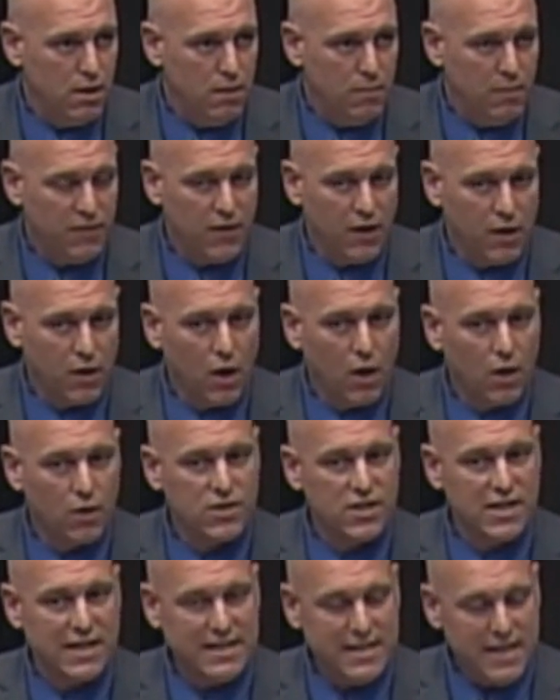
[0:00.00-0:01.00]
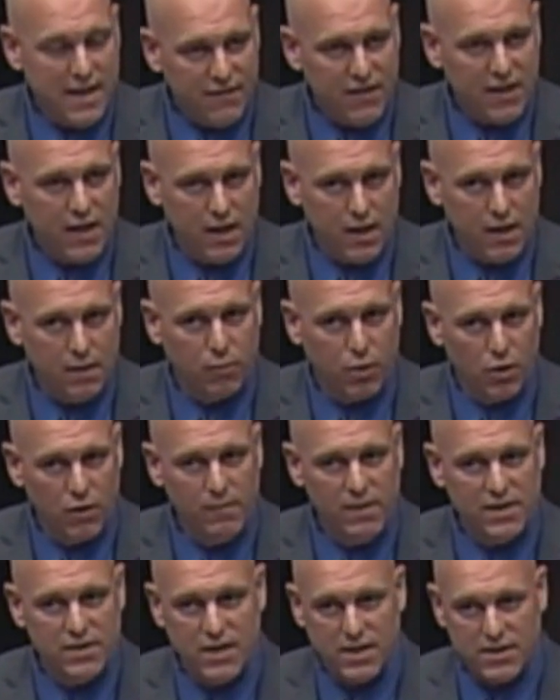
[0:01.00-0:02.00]
but there are significant
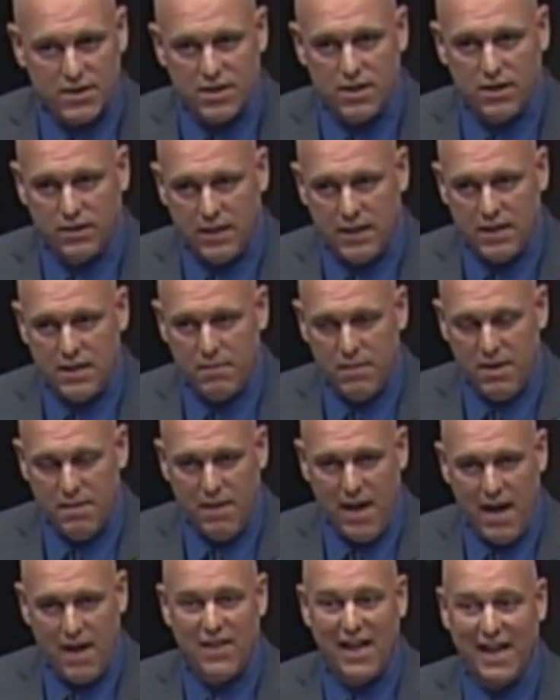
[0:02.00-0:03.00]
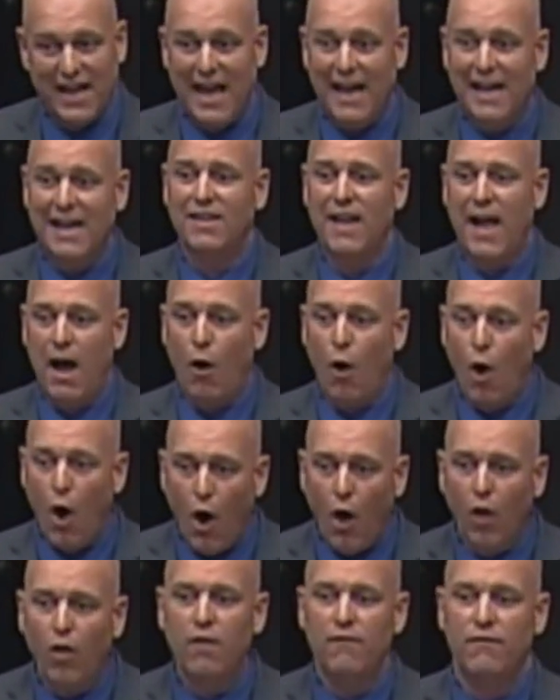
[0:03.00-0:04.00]
improvements that still need to be made that can allow
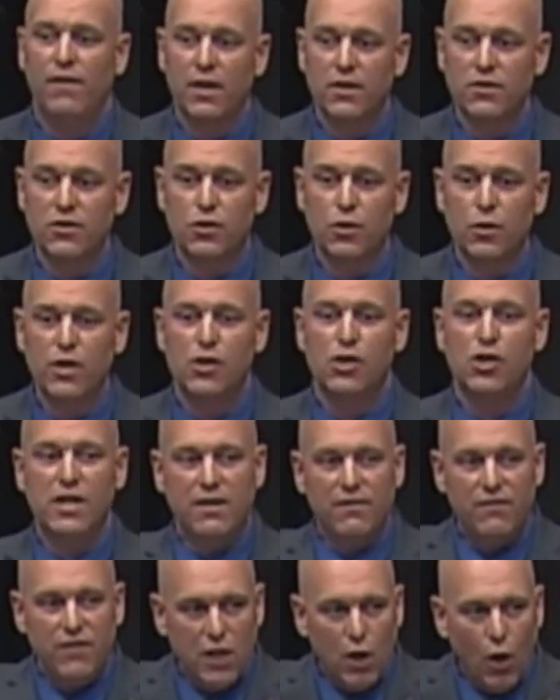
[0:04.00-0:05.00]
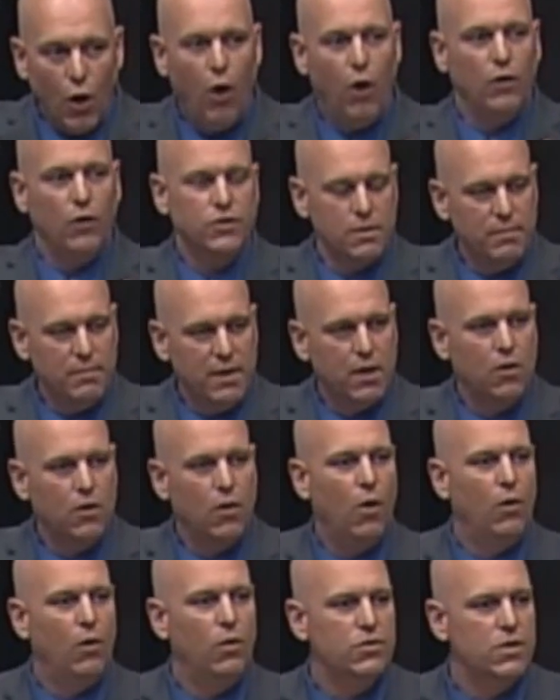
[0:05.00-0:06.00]
all of us to achieve the ultimate
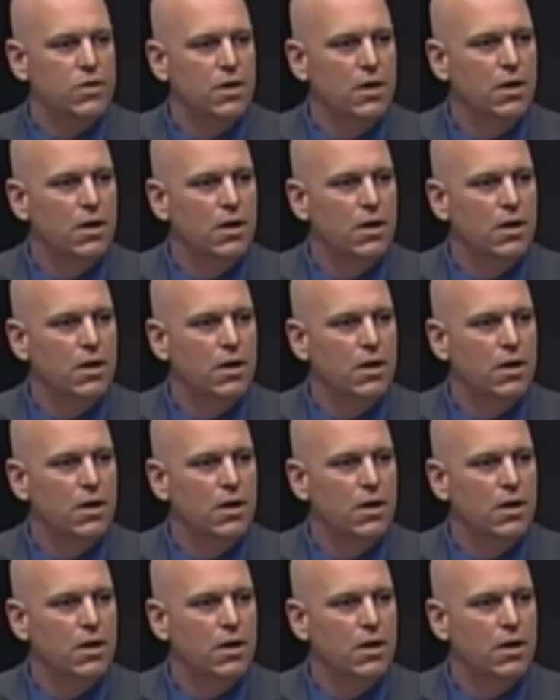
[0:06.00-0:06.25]
goals